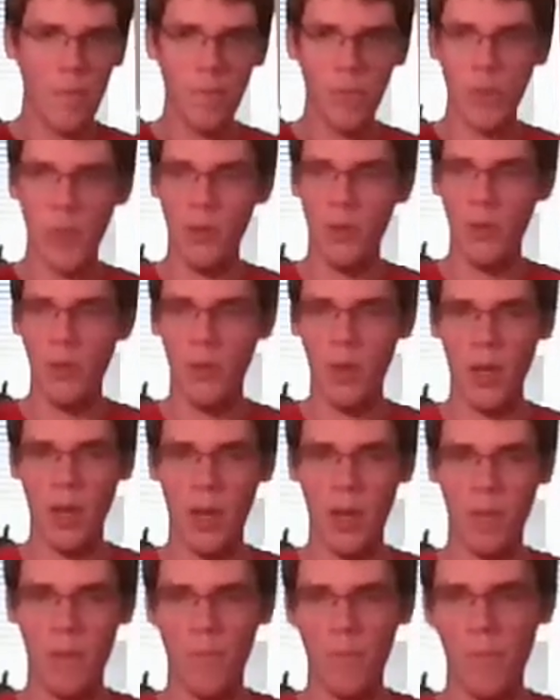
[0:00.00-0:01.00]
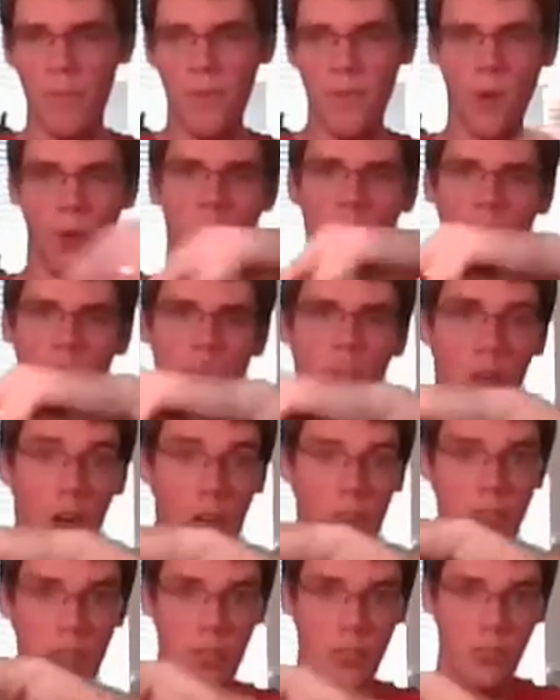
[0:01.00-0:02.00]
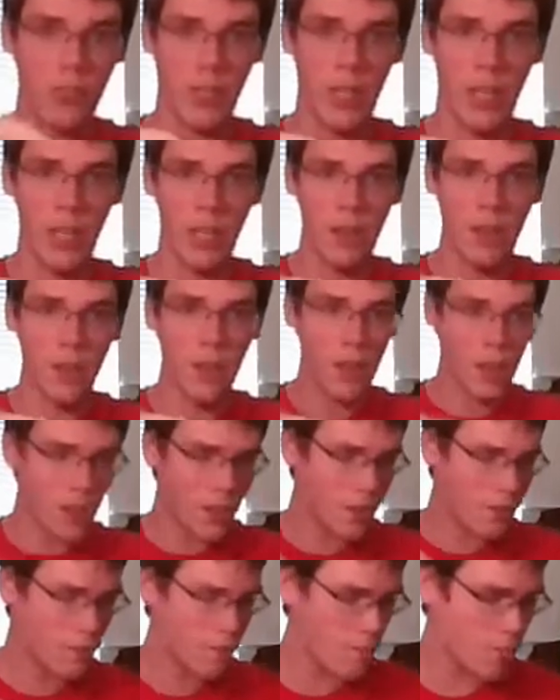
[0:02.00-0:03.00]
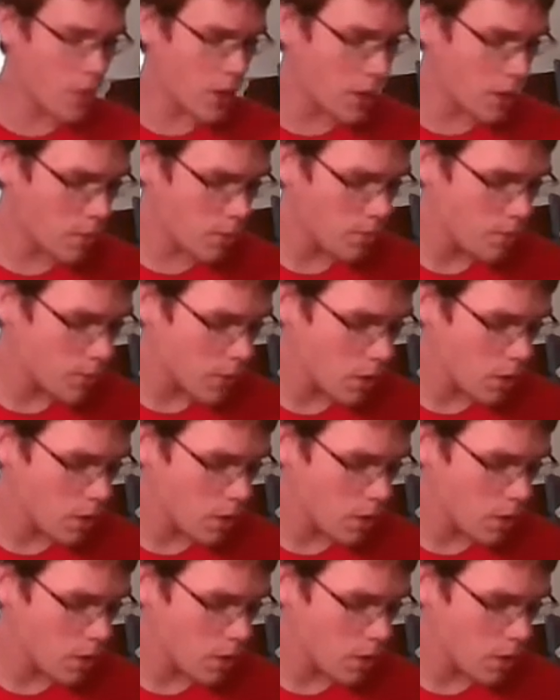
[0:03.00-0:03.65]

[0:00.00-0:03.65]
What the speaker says: you do a full across the screen thing.